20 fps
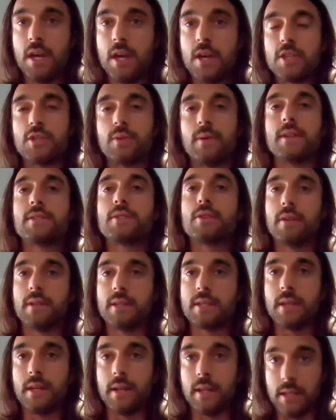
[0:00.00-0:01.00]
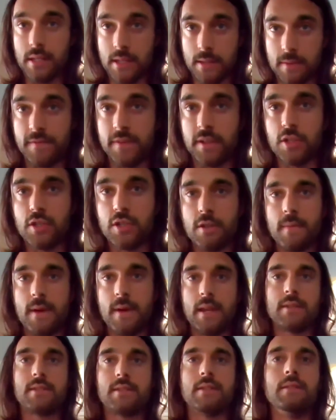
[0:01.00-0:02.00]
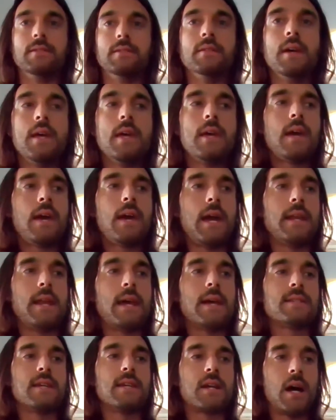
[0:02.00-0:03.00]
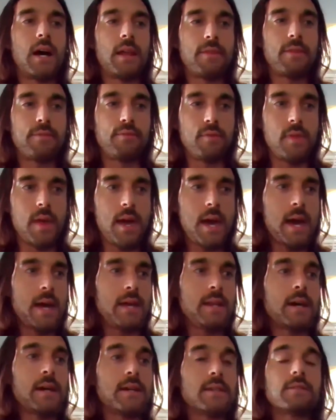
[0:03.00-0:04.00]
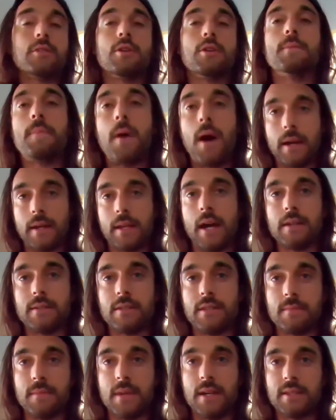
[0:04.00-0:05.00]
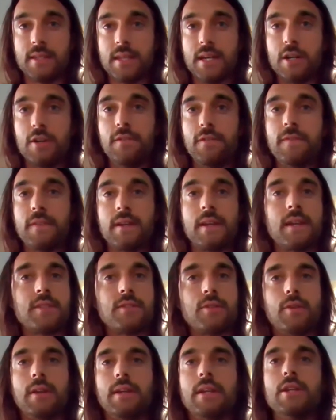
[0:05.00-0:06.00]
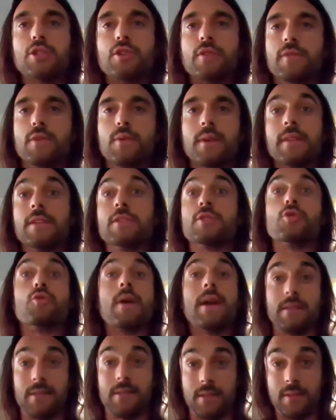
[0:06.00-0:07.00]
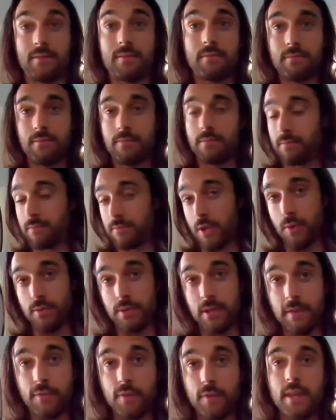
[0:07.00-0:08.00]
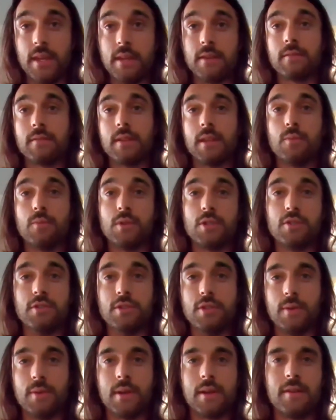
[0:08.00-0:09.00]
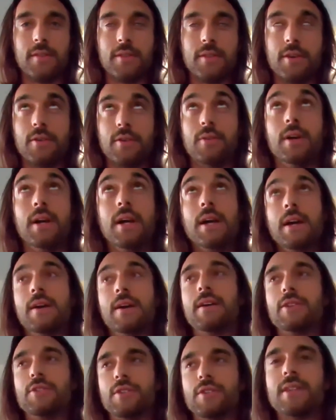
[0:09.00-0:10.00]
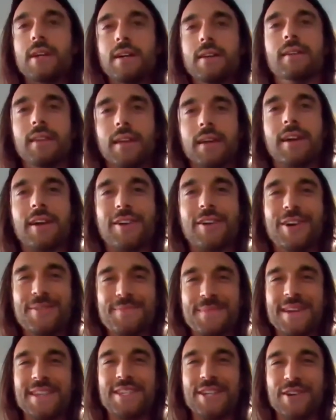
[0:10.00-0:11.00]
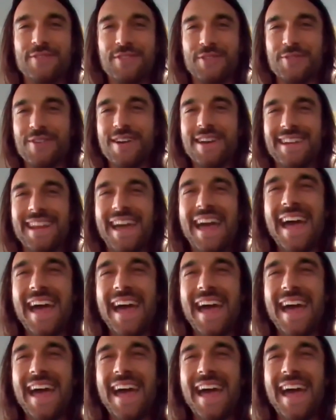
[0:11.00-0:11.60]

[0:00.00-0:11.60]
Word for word: So I started studying some functional medicine. And as I got through that, I started podcasting myself, and I started interviewing these greats. No different than, than what you're doing, although just sounded like I called myself a great.